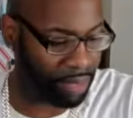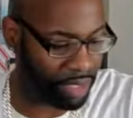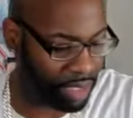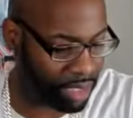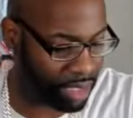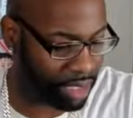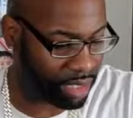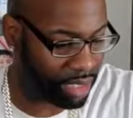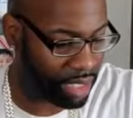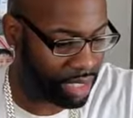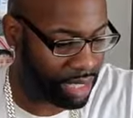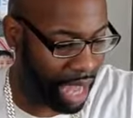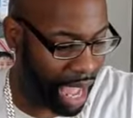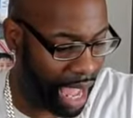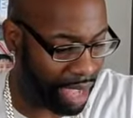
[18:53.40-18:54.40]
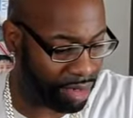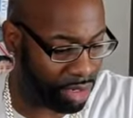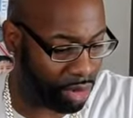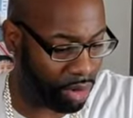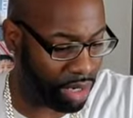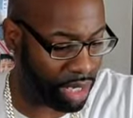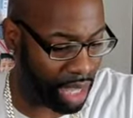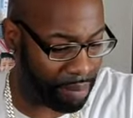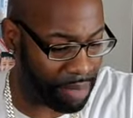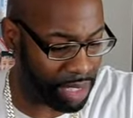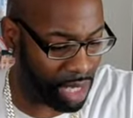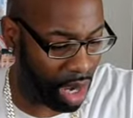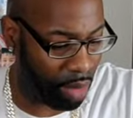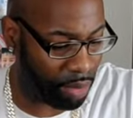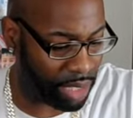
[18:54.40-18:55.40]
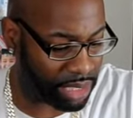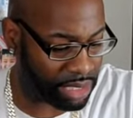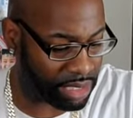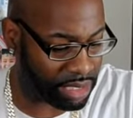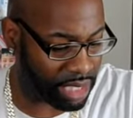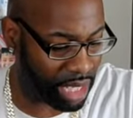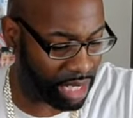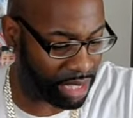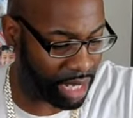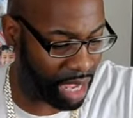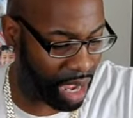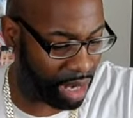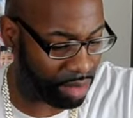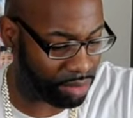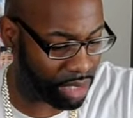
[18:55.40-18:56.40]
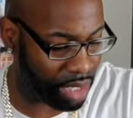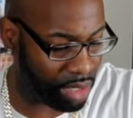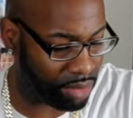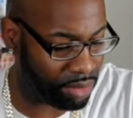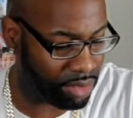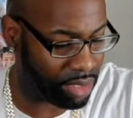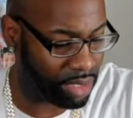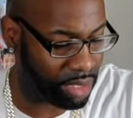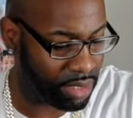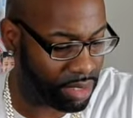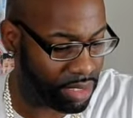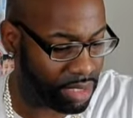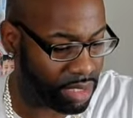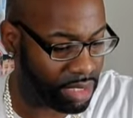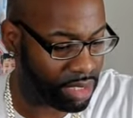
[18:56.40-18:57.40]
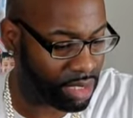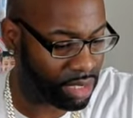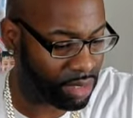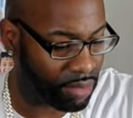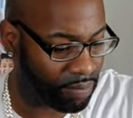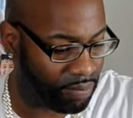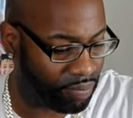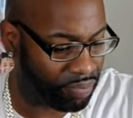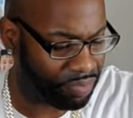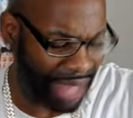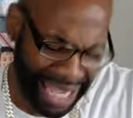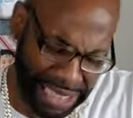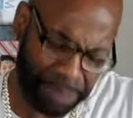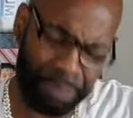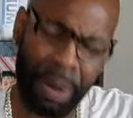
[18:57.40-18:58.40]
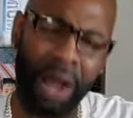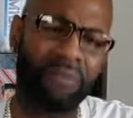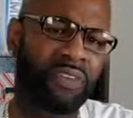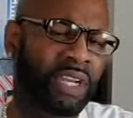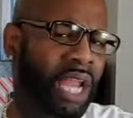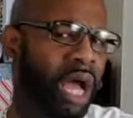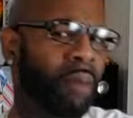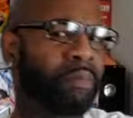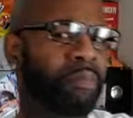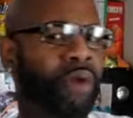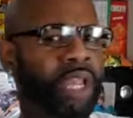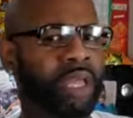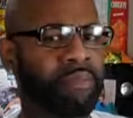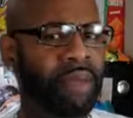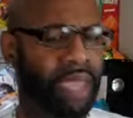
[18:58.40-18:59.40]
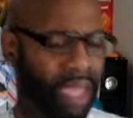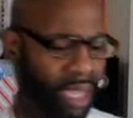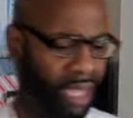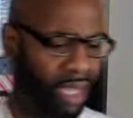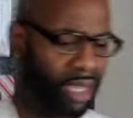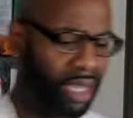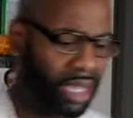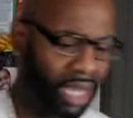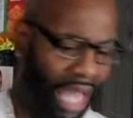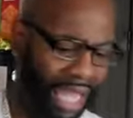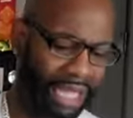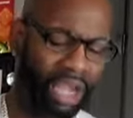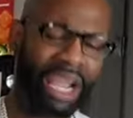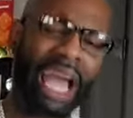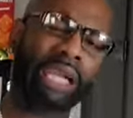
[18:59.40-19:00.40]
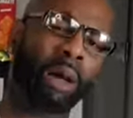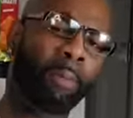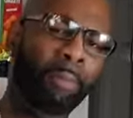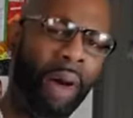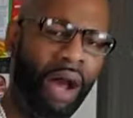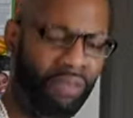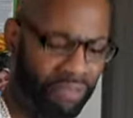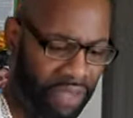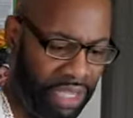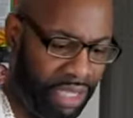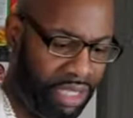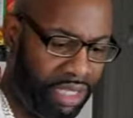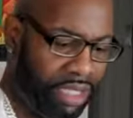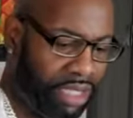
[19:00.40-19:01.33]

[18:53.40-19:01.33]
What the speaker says: pretty good. Now, Lord, let me know when this is done now. I don't know. That's puffing up pretty big. Like, they're kind of puffy.